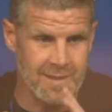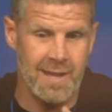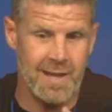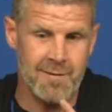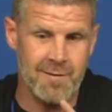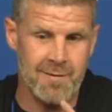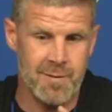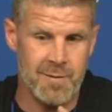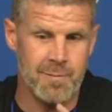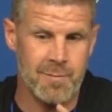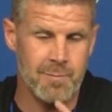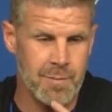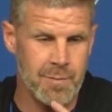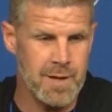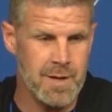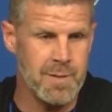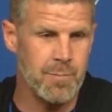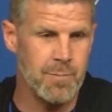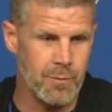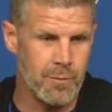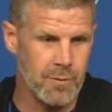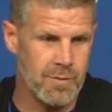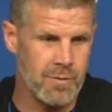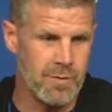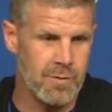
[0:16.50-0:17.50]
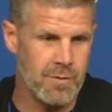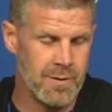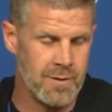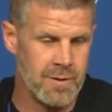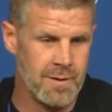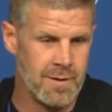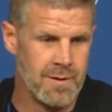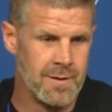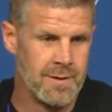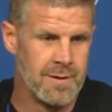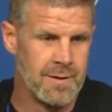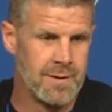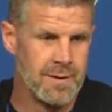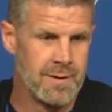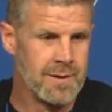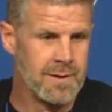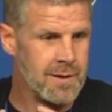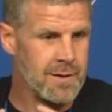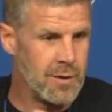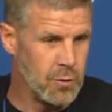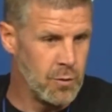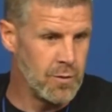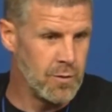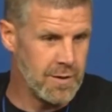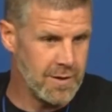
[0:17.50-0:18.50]
11 people
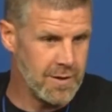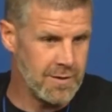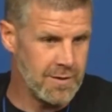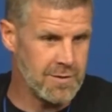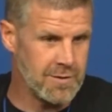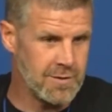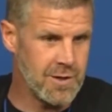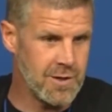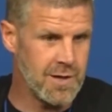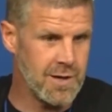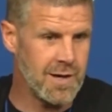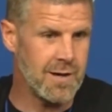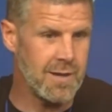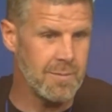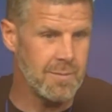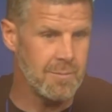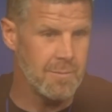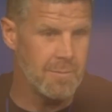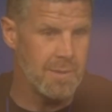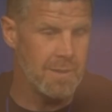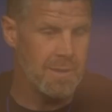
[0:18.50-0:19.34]
doing their job.